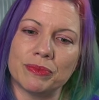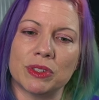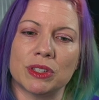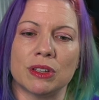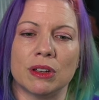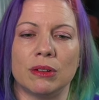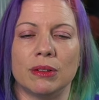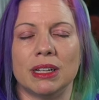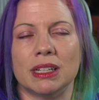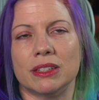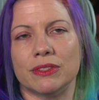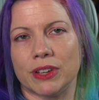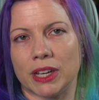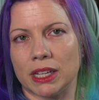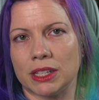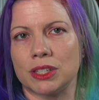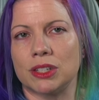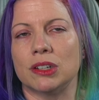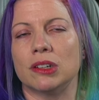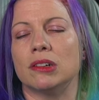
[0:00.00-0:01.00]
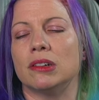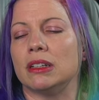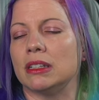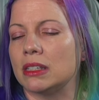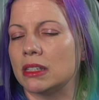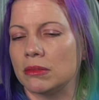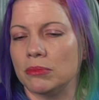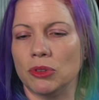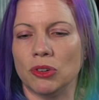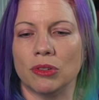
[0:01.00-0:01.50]
So it's faster, it's
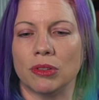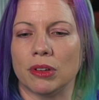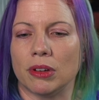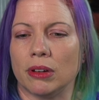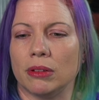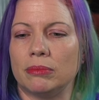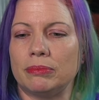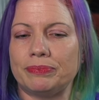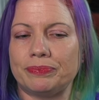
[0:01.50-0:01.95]
smoother.